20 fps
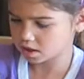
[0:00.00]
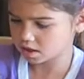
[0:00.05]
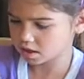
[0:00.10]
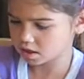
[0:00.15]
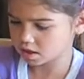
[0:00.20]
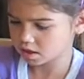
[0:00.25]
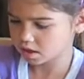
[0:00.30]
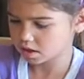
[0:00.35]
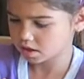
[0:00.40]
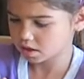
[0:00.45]

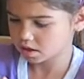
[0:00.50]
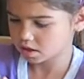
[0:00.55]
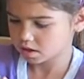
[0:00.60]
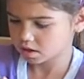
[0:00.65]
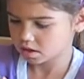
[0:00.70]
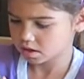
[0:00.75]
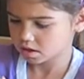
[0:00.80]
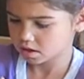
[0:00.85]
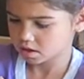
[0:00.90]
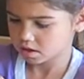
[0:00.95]

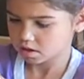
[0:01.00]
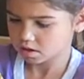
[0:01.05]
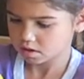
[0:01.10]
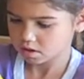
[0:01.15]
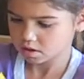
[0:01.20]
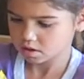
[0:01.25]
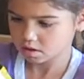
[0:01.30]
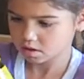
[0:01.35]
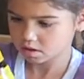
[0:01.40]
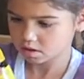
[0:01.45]

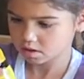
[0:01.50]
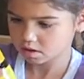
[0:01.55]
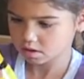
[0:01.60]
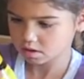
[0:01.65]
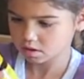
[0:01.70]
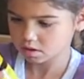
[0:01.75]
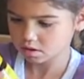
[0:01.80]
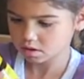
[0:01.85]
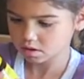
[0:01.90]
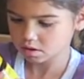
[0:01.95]

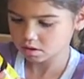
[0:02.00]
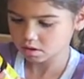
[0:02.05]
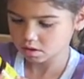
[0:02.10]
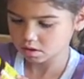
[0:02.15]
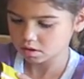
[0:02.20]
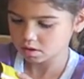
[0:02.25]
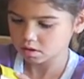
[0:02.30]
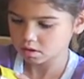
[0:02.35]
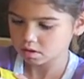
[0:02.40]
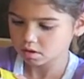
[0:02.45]

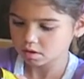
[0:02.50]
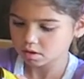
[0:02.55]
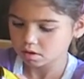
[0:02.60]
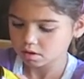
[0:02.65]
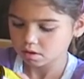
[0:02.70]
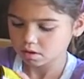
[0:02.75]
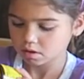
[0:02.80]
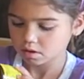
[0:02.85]
(silent)